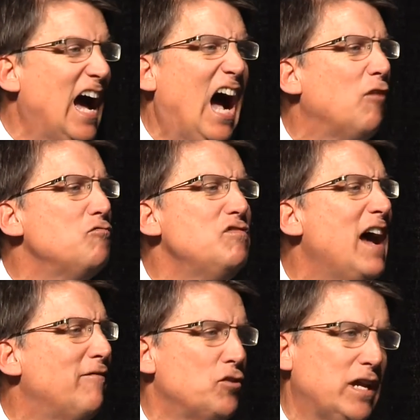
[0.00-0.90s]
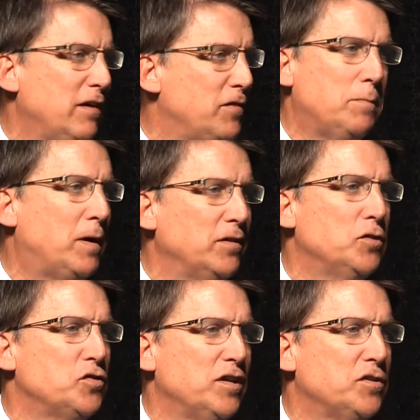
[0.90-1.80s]
I'll never give up on
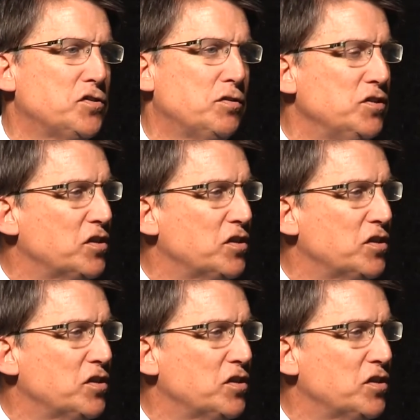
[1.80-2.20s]
those industries,